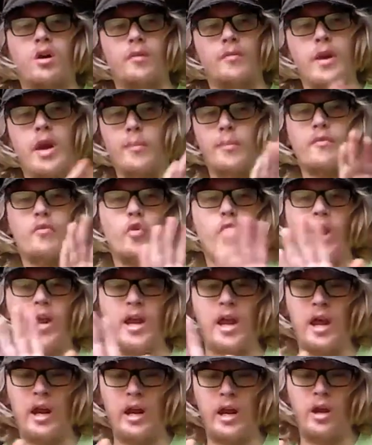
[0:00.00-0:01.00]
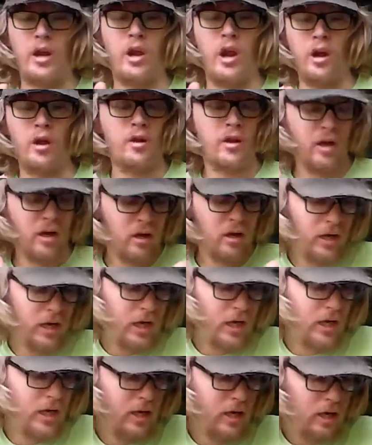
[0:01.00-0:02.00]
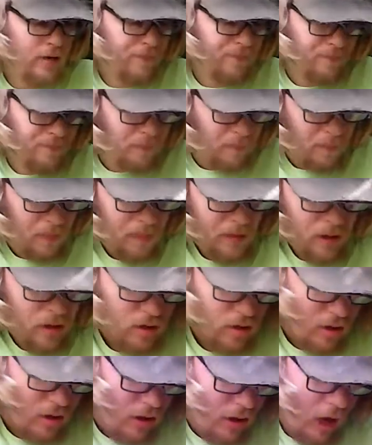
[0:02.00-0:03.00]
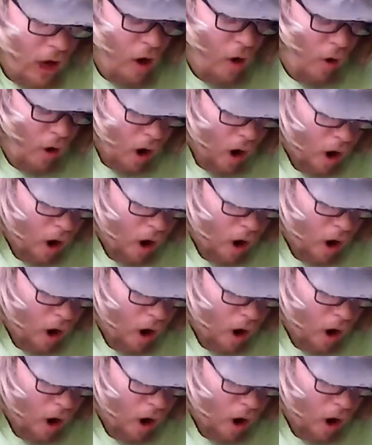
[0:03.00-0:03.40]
before I get into the scene, now